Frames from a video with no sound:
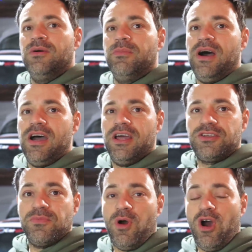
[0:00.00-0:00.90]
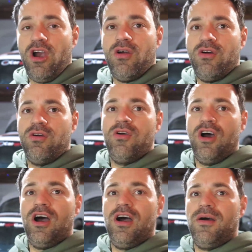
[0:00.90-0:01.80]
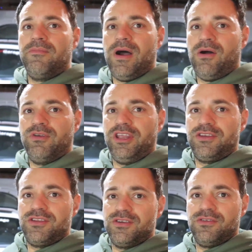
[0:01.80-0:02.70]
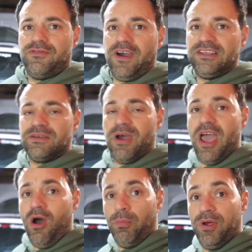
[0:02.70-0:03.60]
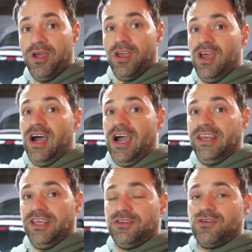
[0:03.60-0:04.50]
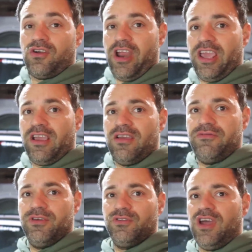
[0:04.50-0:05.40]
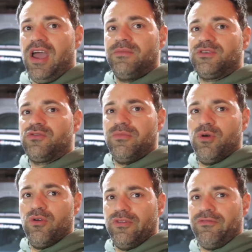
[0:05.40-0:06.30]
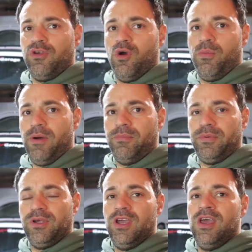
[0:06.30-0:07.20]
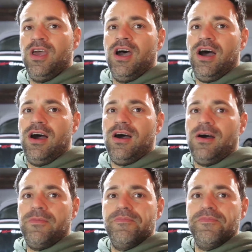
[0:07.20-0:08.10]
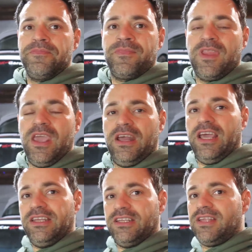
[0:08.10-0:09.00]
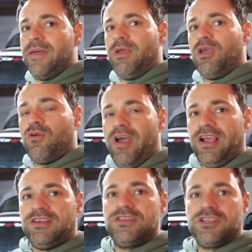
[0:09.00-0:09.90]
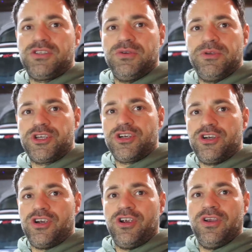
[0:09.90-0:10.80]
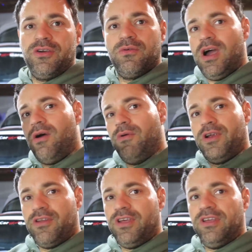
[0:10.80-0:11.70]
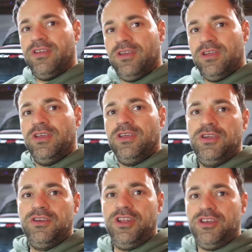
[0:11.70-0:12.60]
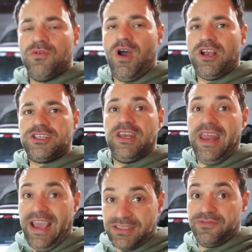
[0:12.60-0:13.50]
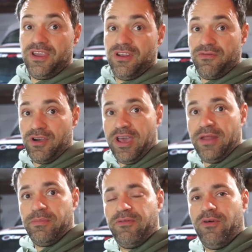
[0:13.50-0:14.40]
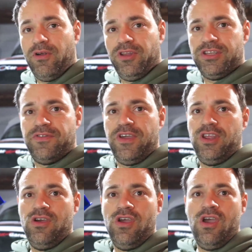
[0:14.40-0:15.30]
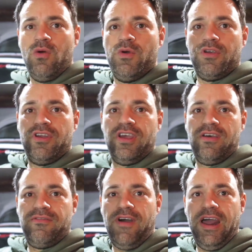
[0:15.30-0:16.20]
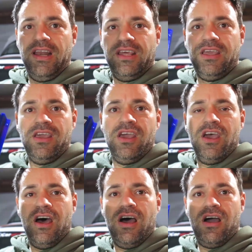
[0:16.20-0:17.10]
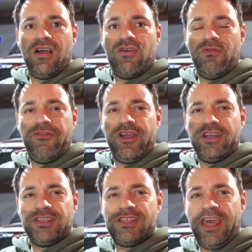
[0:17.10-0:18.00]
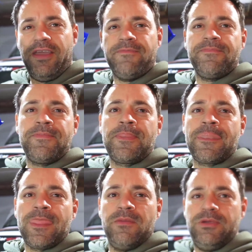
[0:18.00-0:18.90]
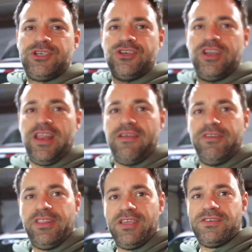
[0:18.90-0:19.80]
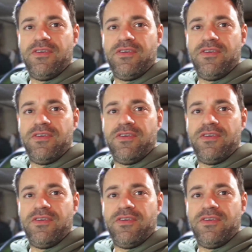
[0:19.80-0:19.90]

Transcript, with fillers: but tomorrow um, I will need to find some help. I need to crank a few times, remove the fuel pump, uh, and get the timing correct, just to be sure. Well, we're gonna you need to watch the next video for that, but for in this video we're gonna finally uh, configure this thing, be sure that everything is